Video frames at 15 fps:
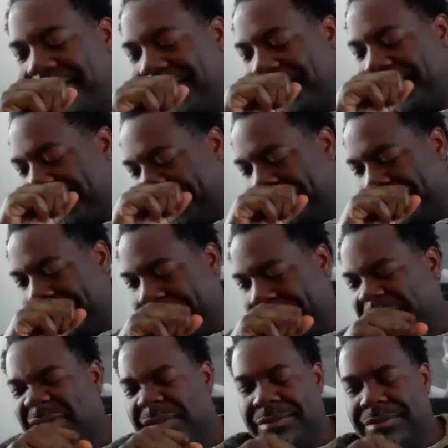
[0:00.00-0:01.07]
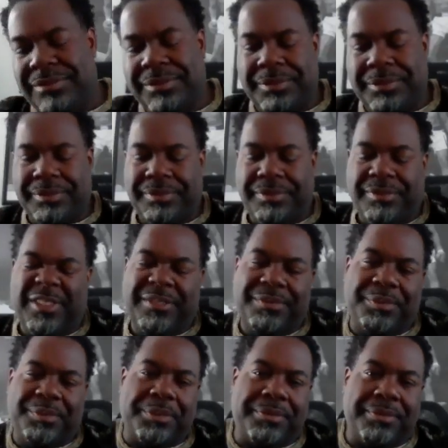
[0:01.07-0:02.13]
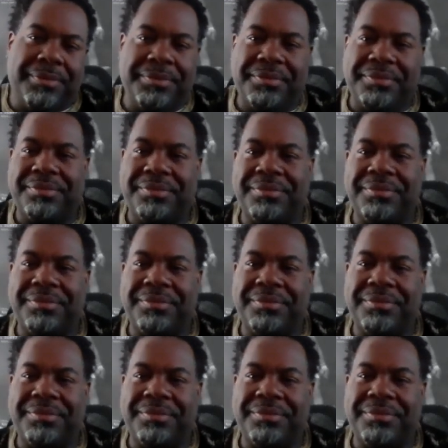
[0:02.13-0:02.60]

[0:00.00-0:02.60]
irks me to no end.